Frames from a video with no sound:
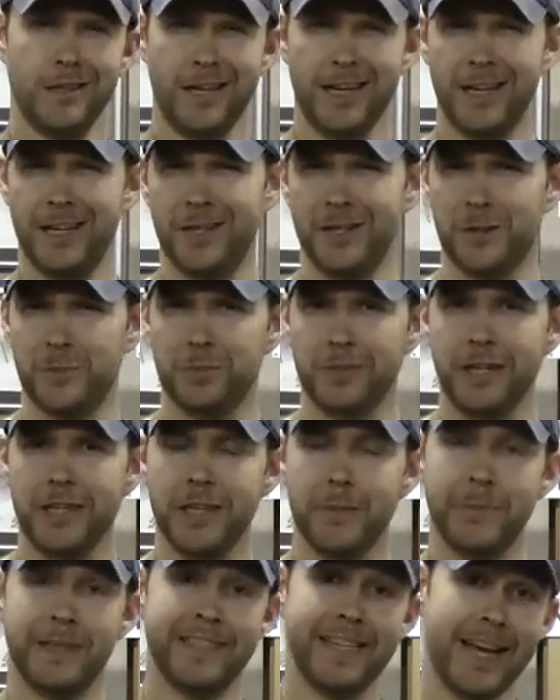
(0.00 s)
kind of display
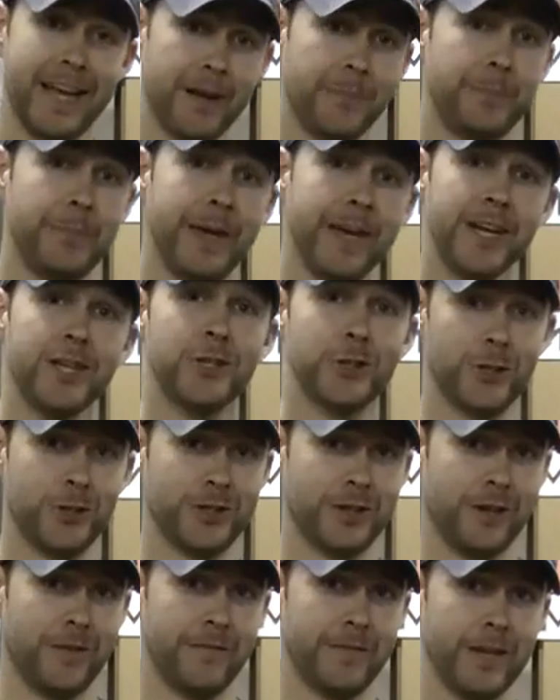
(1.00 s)
them and take
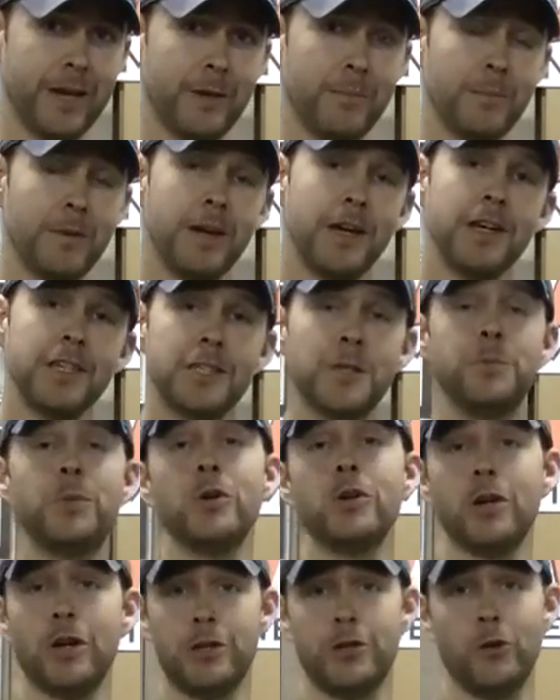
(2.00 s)
pictures of them to
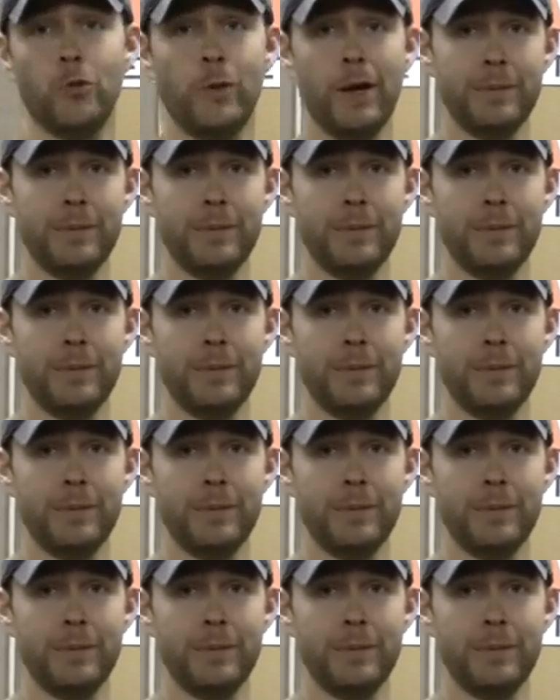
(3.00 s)
put on your